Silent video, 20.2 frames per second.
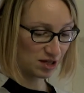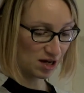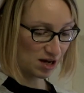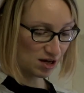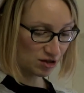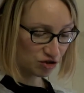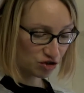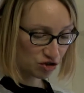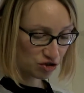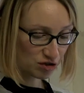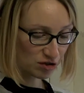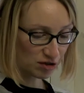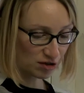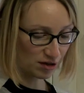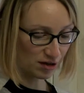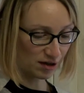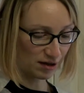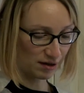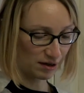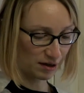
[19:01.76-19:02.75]
touched,
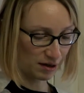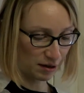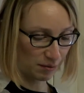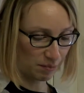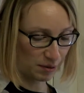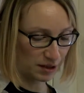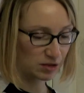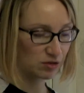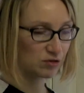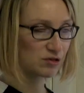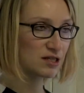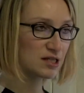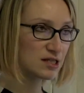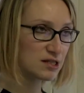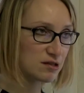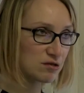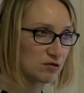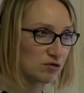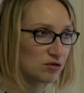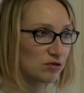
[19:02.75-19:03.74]
but
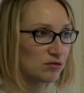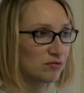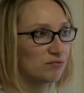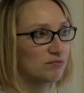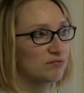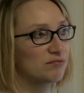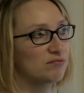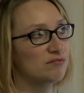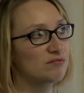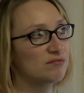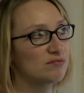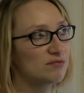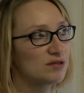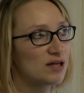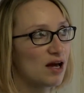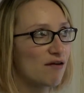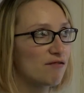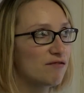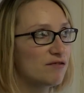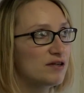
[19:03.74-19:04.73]
also,
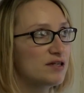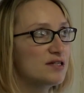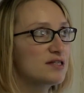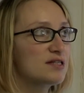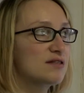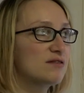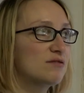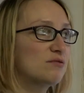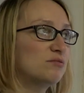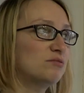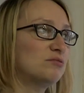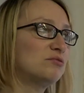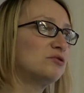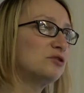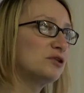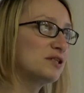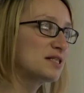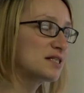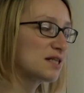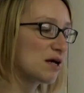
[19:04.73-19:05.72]
there is a
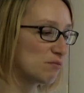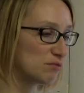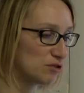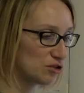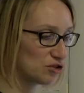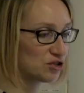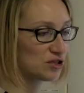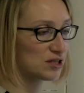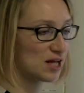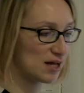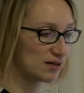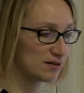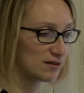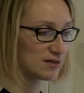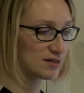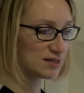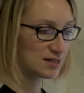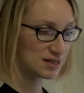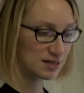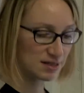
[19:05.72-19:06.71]
more established
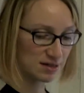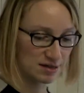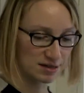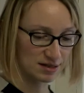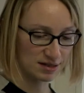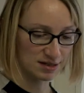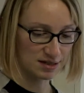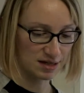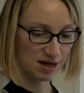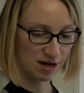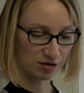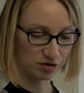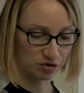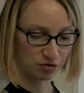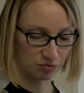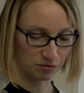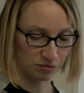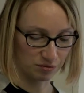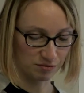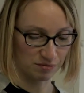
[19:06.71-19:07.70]
tendency, as I said,
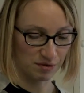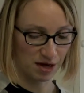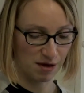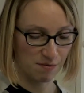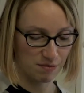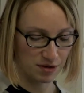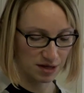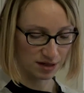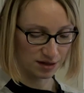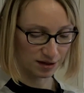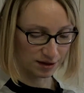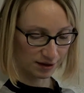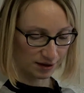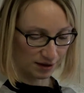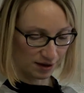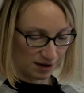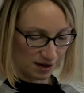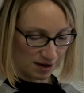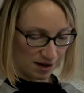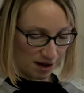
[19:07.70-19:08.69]
to maybe
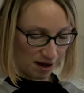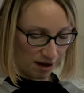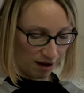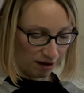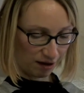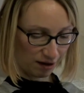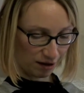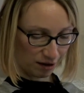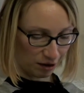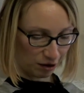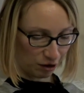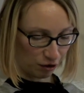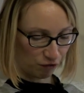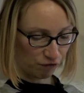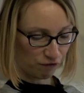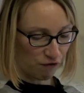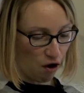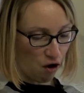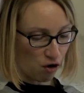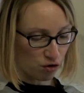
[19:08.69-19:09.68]

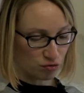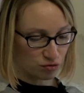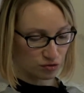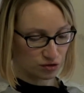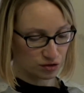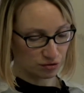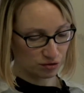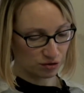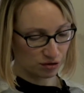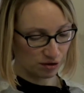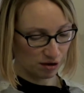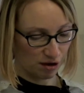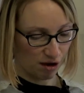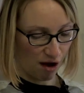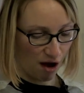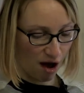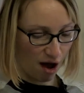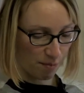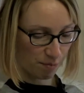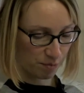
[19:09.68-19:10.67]
focus on
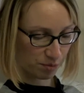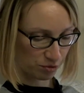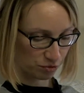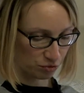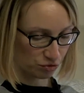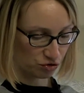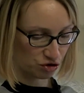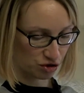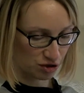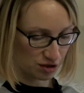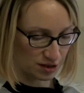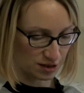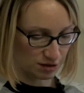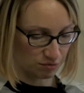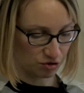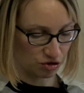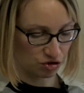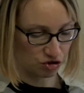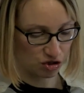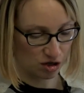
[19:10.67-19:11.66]
approaches
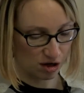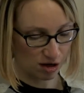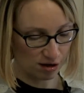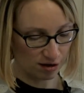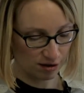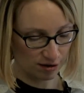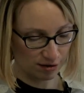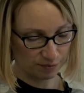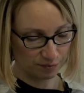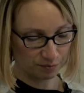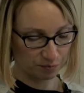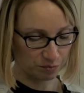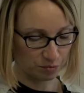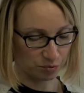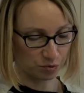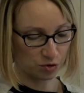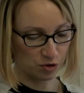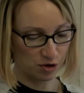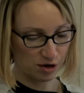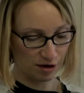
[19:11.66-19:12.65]
which are
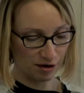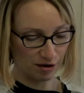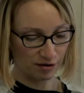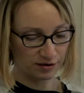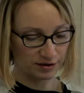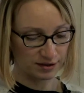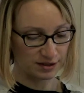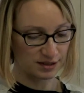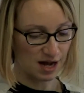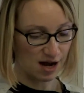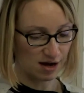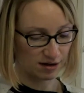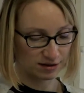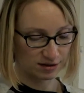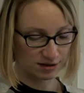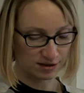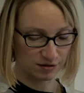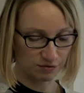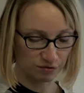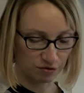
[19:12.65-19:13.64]
more
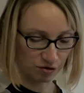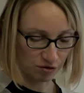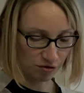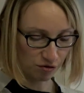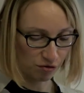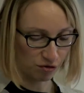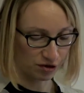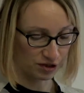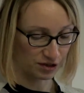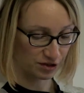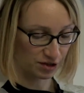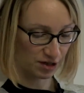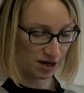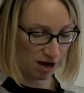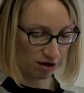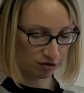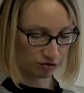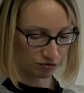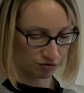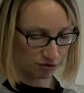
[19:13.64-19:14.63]
deductive or
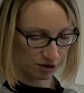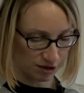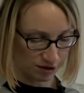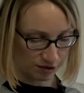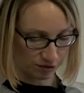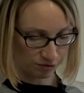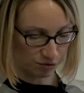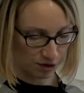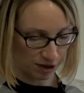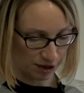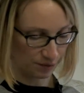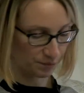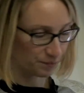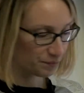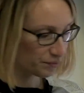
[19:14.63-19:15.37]
intellectual anyway.